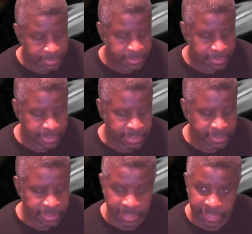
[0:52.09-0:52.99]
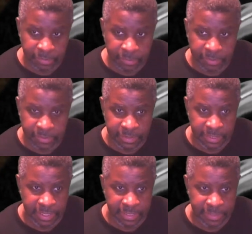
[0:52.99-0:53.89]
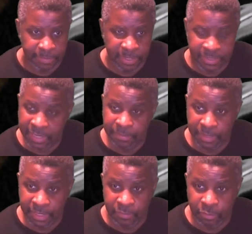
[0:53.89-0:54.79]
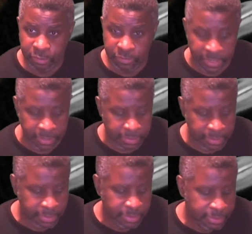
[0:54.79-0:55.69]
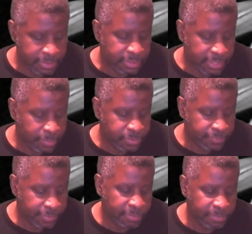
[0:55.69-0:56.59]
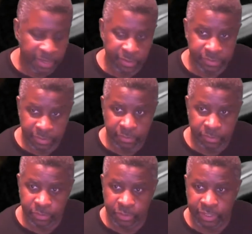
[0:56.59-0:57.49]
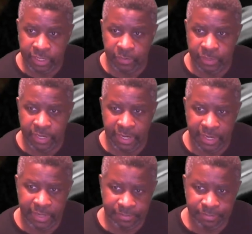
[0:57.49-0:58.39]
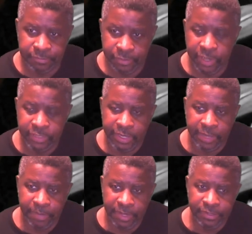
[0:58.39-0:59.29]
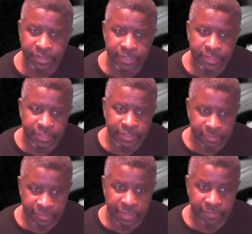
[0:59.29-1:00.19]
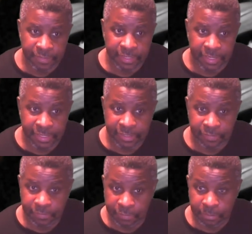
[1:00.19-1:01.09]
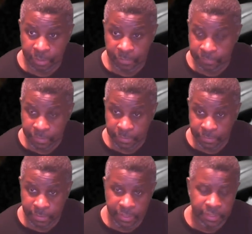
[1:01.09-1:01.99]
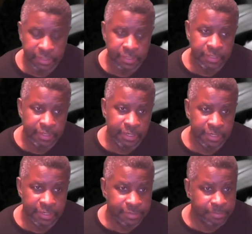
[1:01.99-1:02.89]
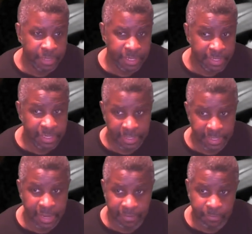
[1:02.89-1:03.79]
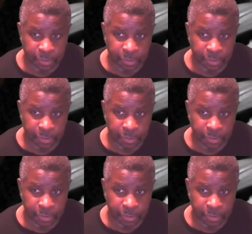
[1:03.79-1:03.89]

Okay, I took a Nyquil, and then like I said, by the time Monday rolled around, I was feeling better, so I went to work that week, and I gradually got better. So thankfully, I didn't get the full-blown flu, but I think I got it from